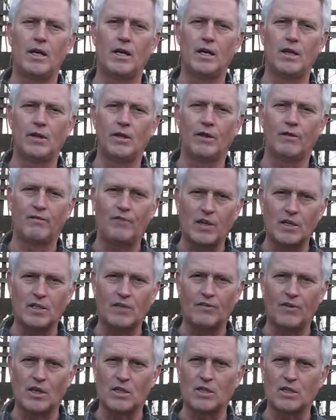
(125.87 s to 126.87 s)
in the
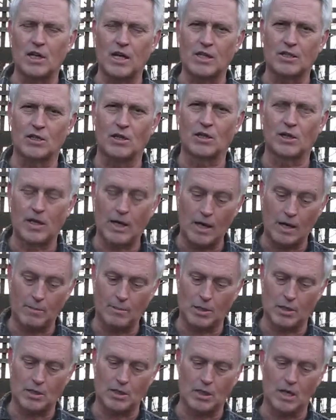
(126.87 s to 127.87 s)
face-to-face class on
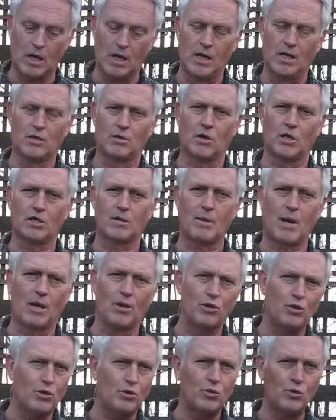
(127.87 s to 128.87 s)
campus. So it's
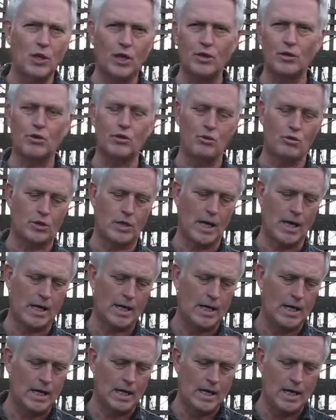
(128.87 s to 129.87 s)
about noon on Tuesday.